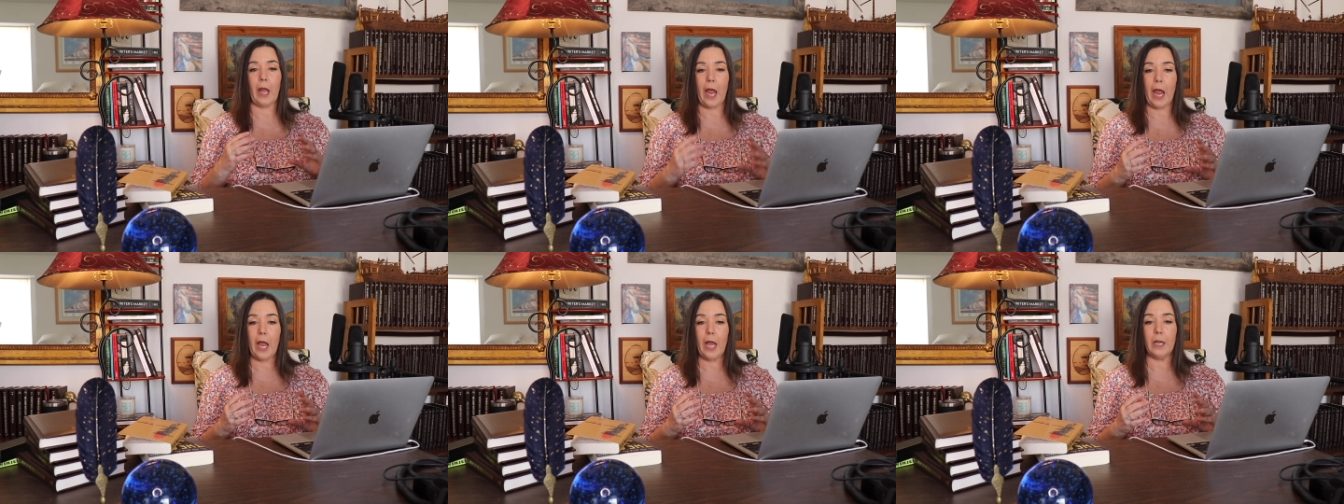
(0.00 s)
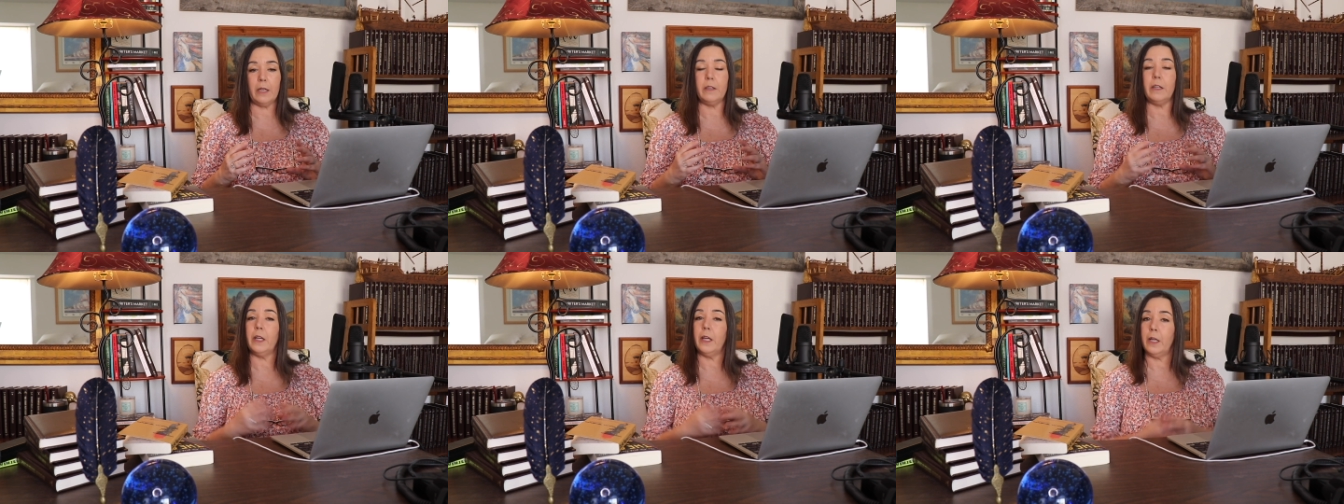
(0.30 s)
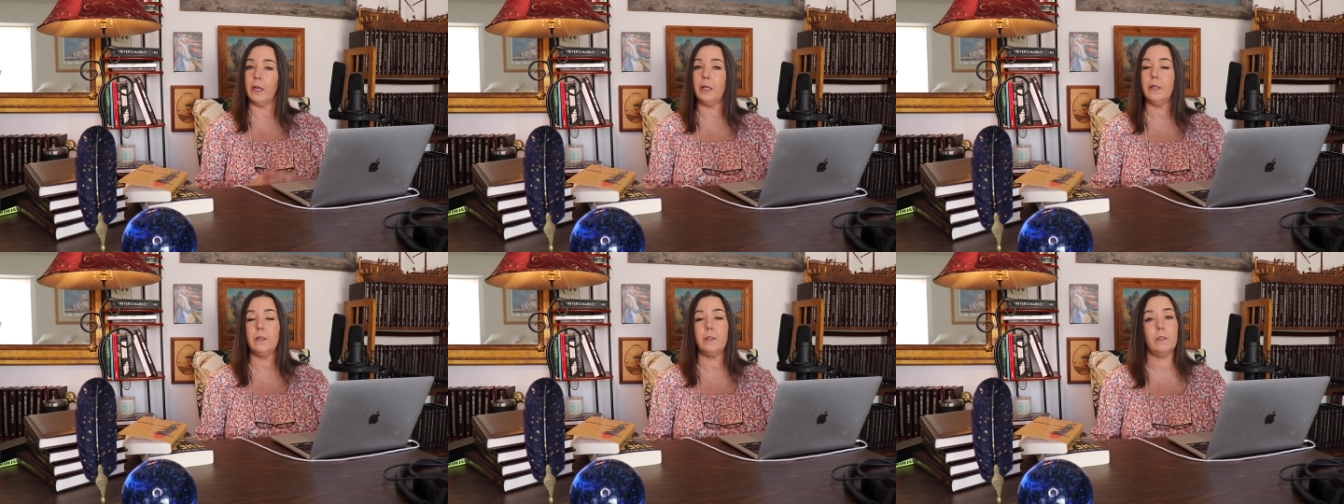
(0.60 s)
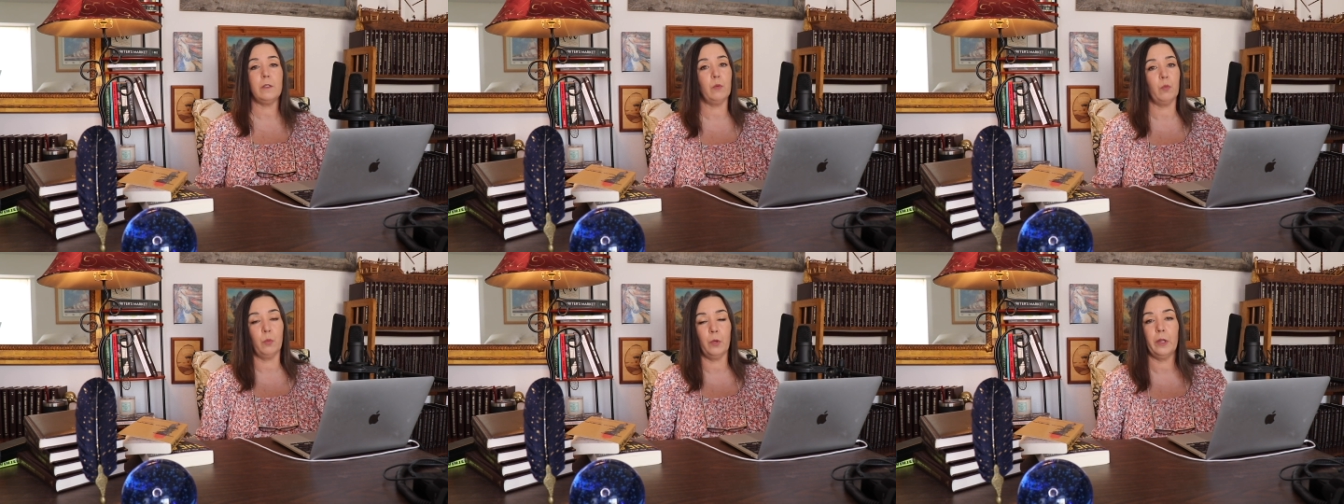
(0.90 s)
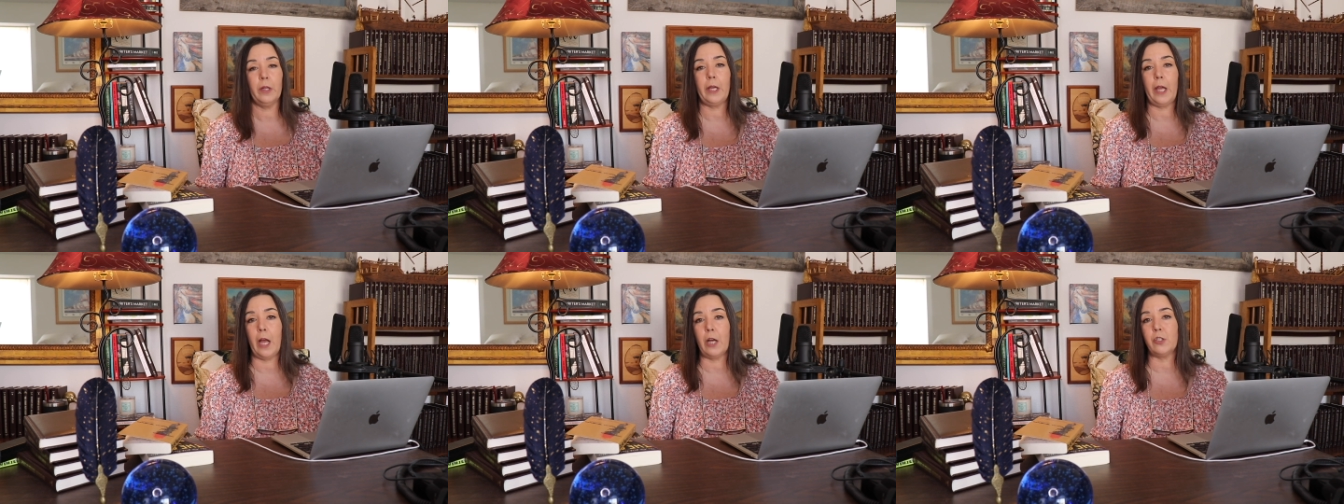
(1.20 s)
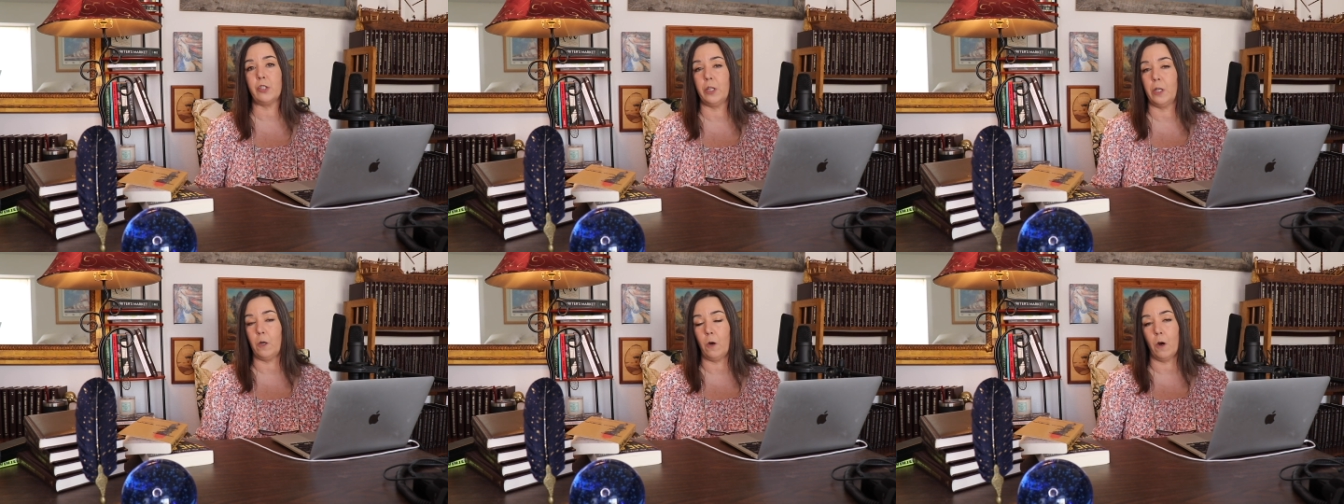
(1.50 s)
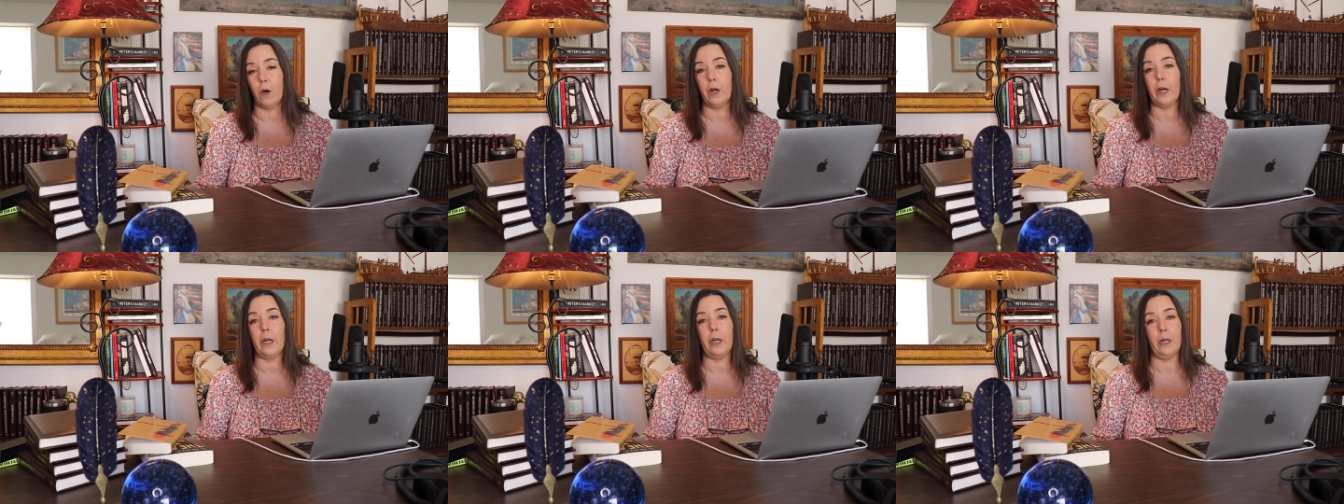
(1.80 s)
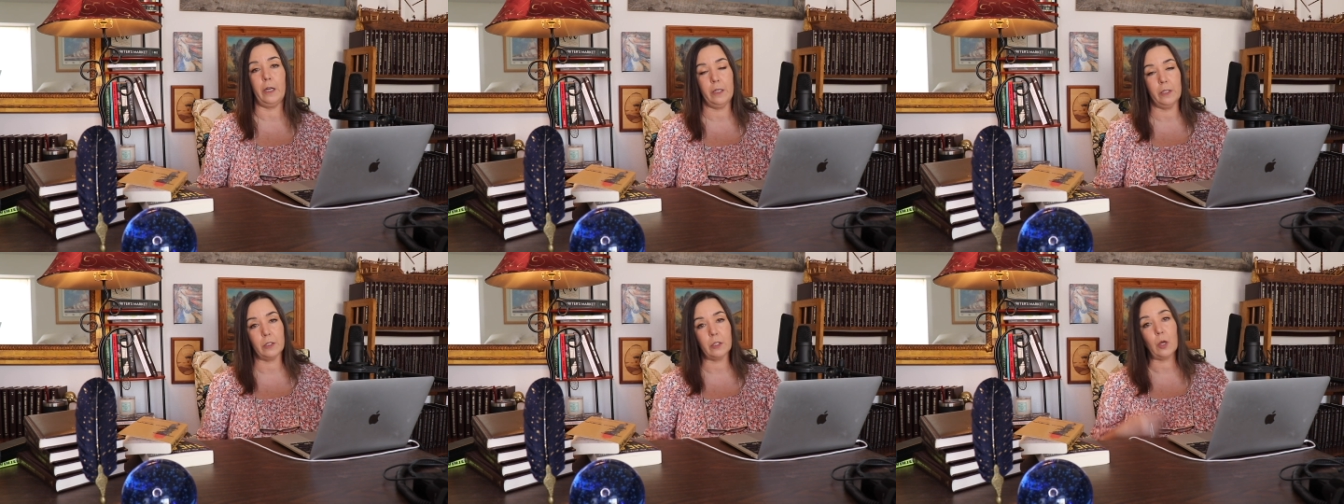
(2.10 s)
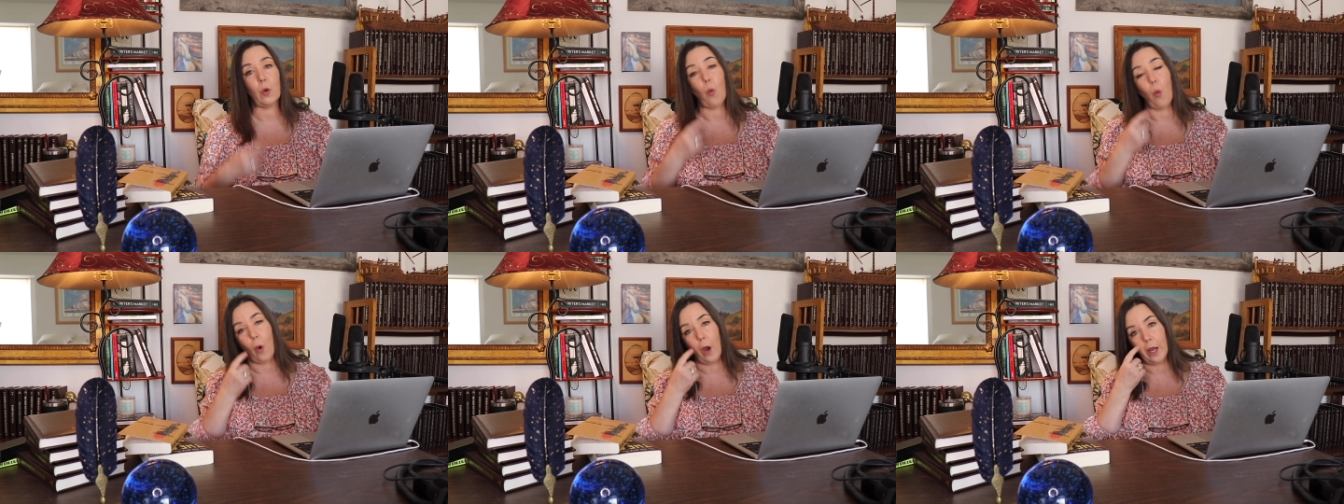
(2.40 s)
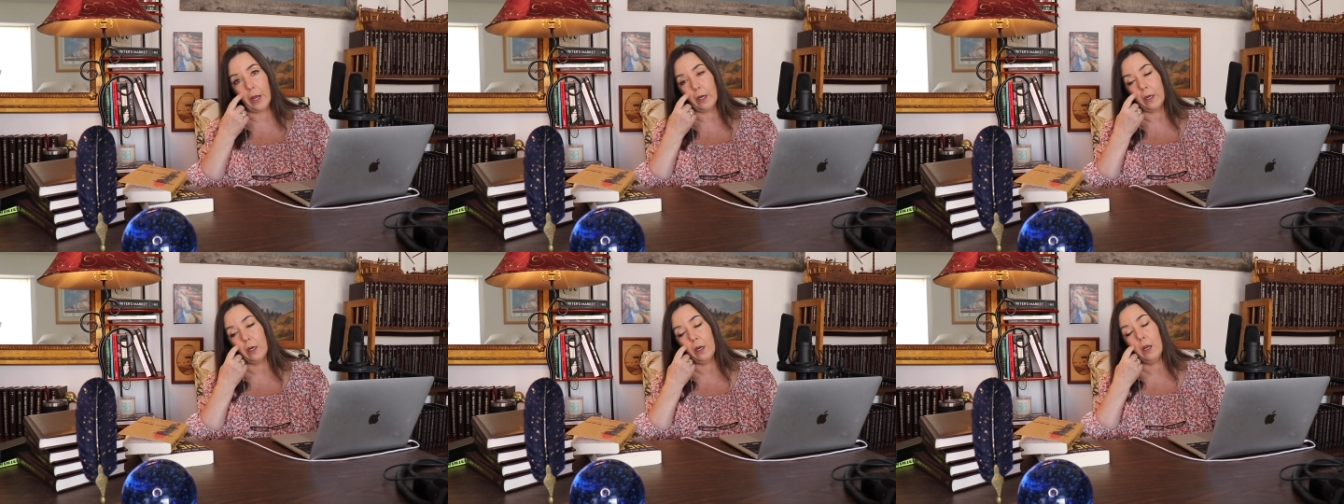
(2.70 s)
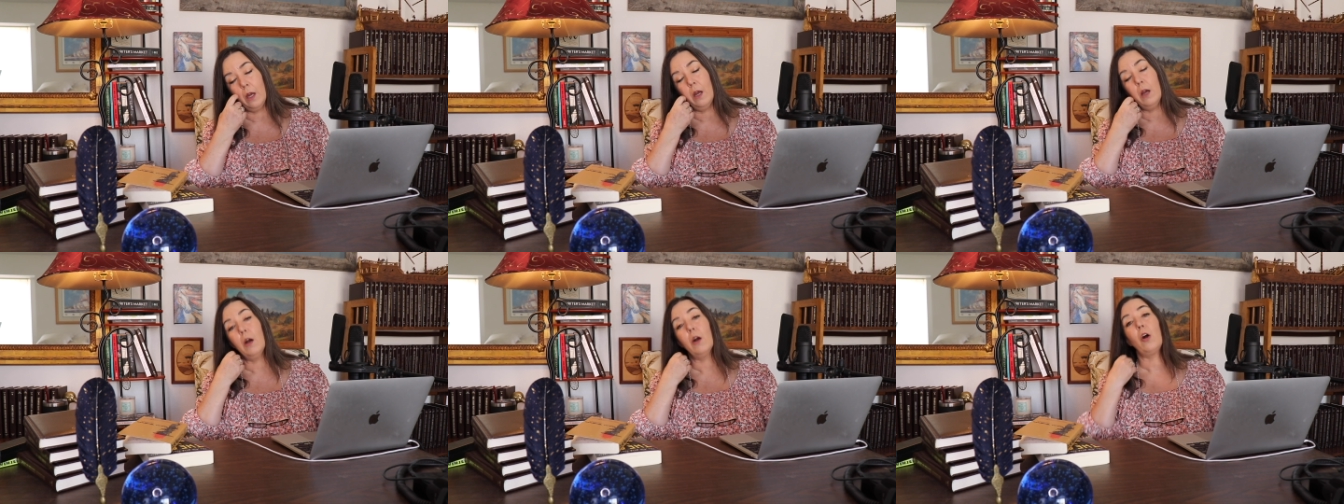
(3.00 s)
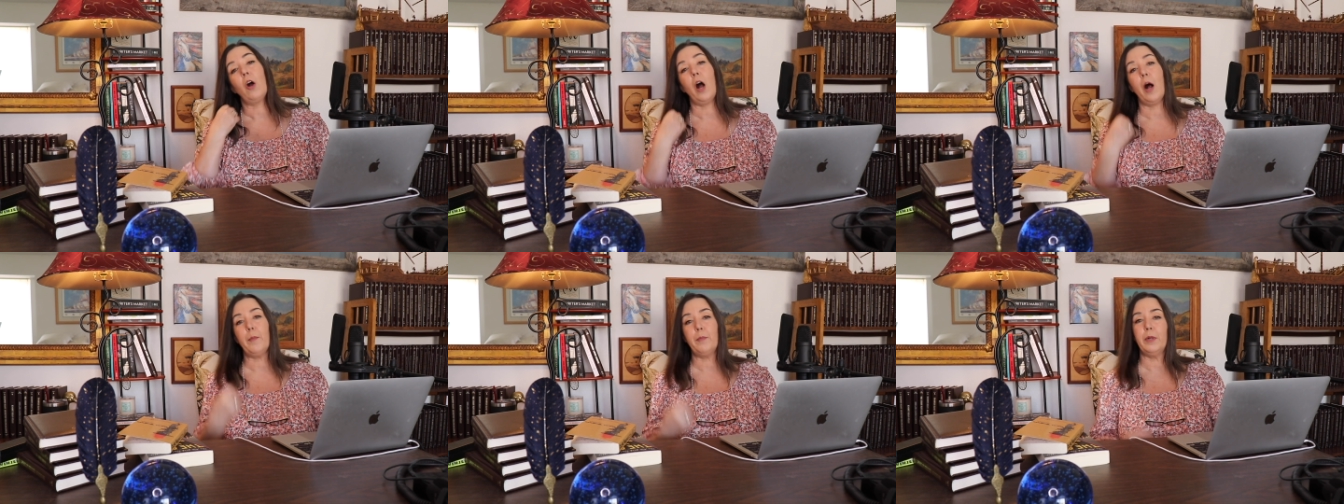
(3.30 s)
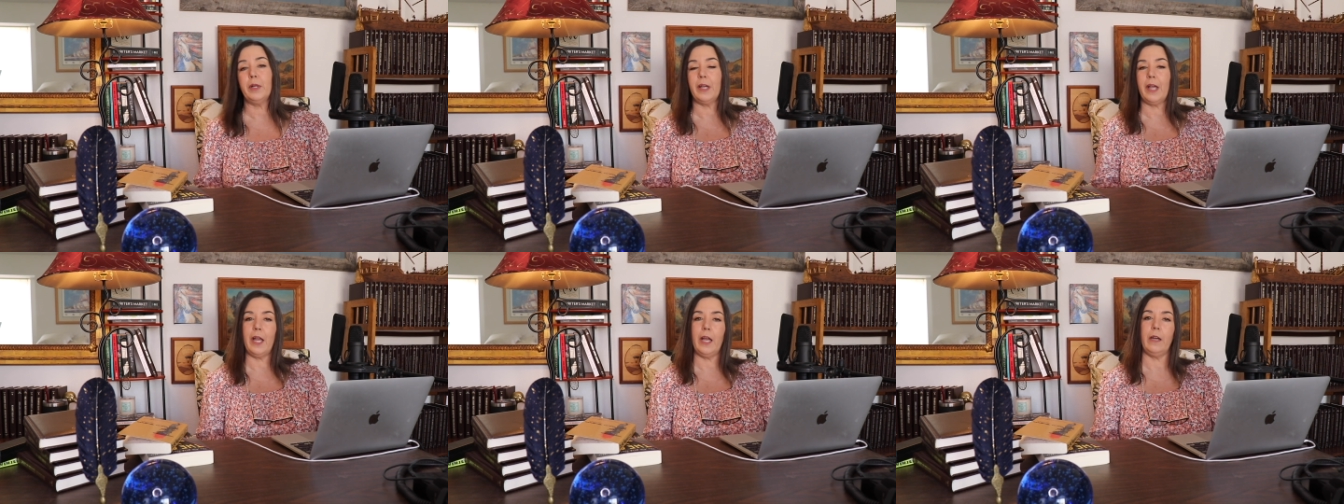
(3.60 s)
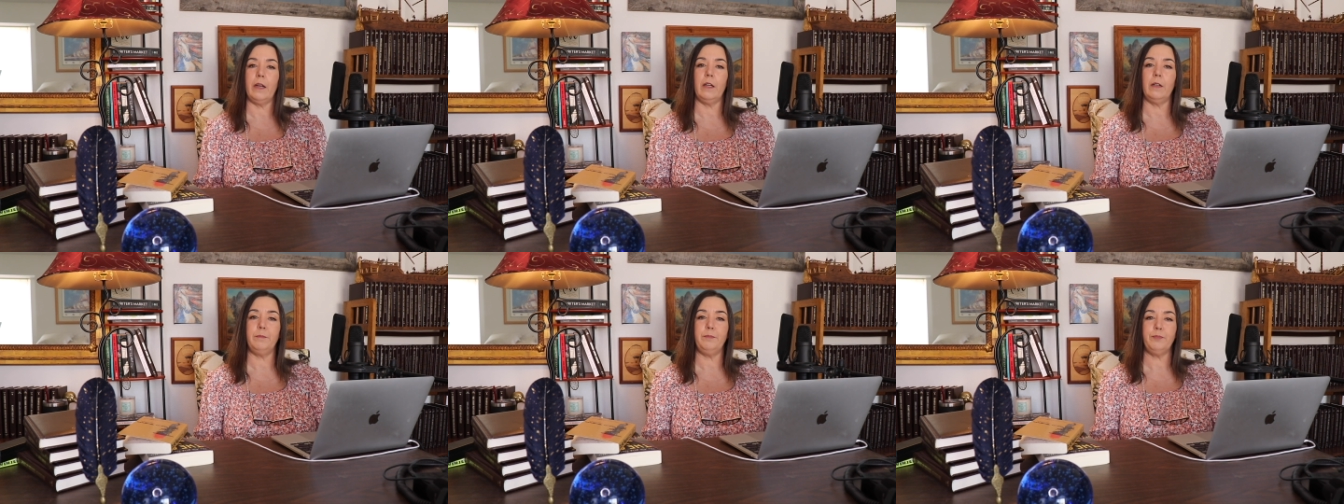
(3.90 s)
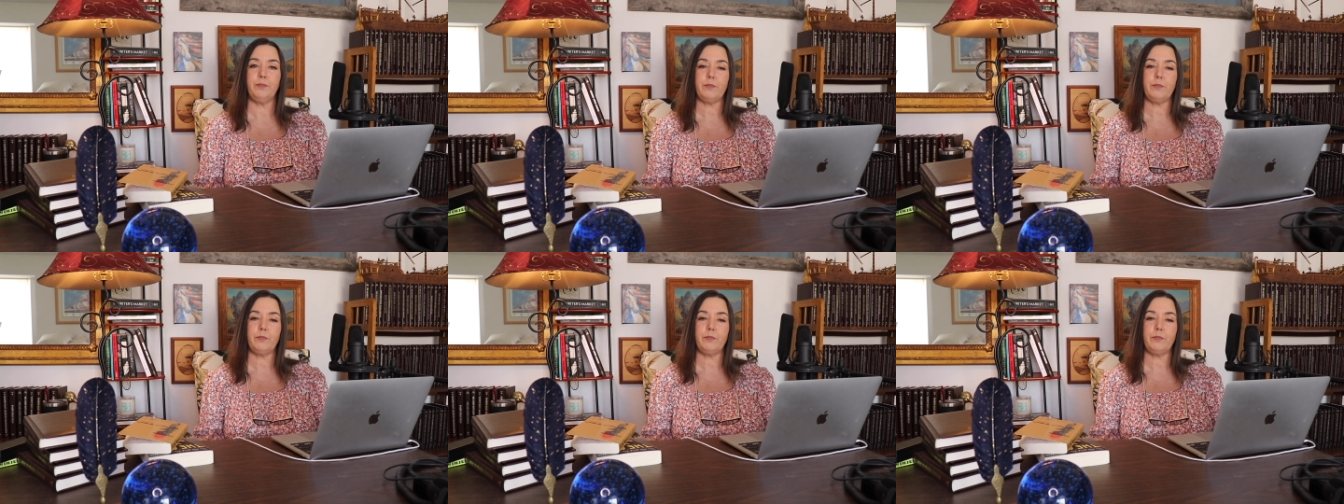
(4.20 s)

And it is really actually an art and it is quite complicated.